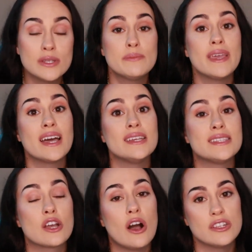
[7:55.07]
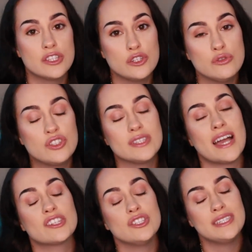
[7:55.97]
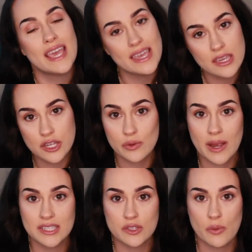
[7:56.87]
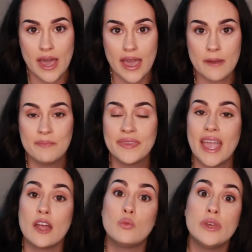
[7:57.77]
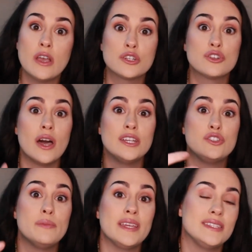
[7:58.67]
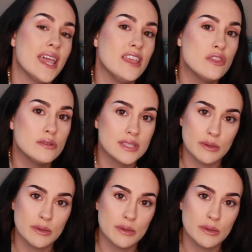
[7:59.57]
it's because the Constitution's actually taking your rights away, and we are trying to maintain those